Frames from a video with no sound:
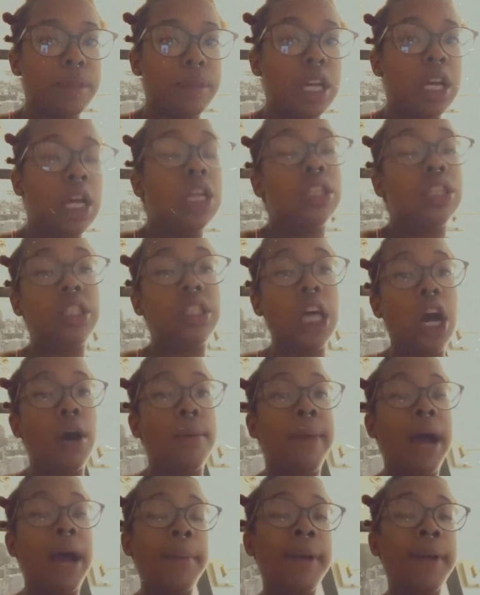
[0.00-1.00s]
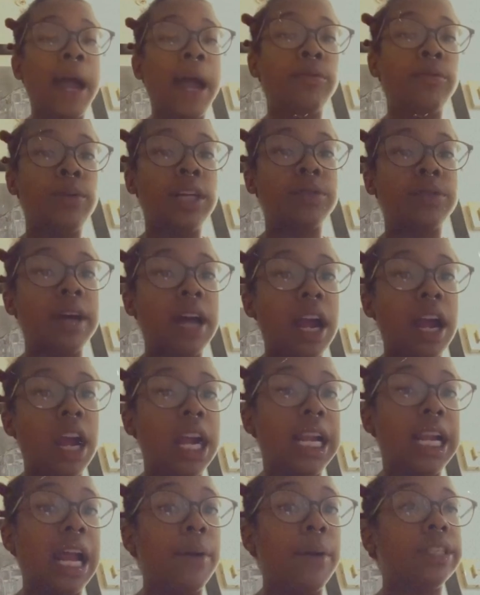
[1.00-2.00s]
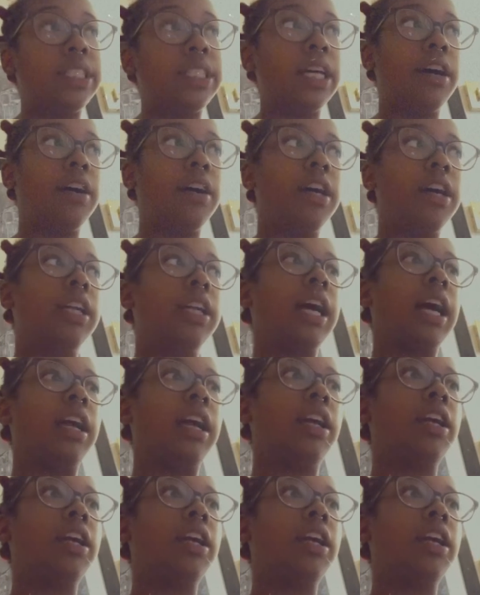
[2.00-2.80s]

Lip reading: So my problem was with her, and I would tell her, like,